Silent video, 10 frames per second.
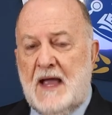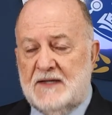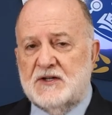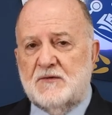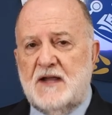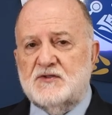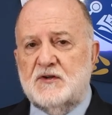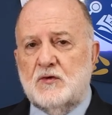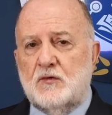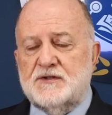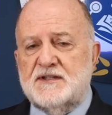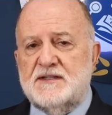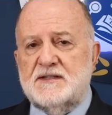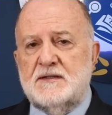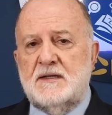undergraduate
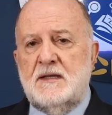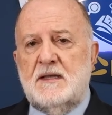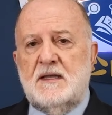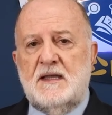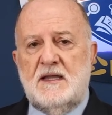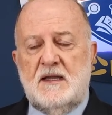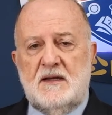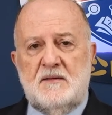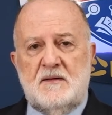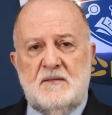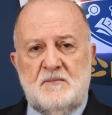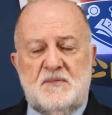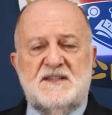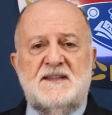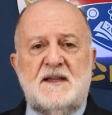courses in
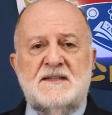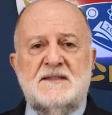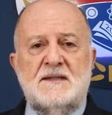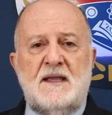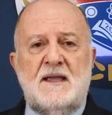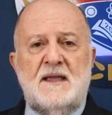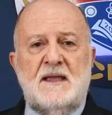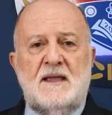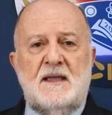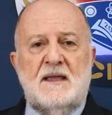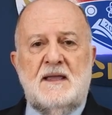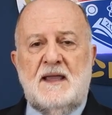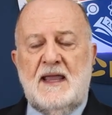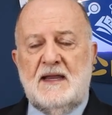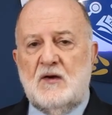business
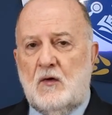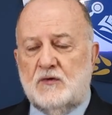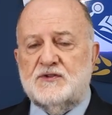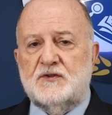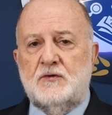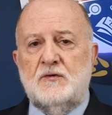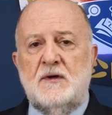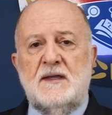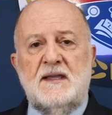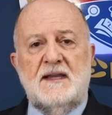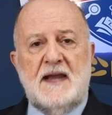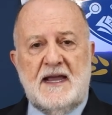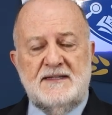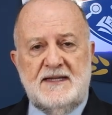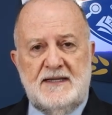and also in
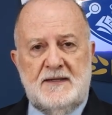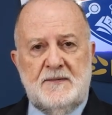IT.